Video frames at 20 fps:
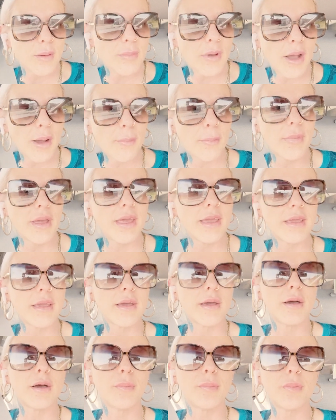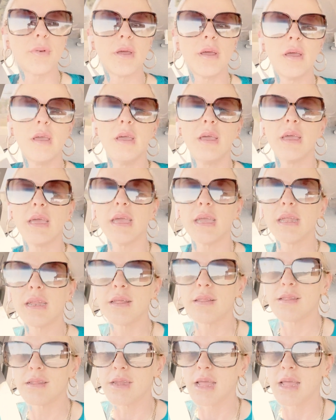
about makeup it doesn't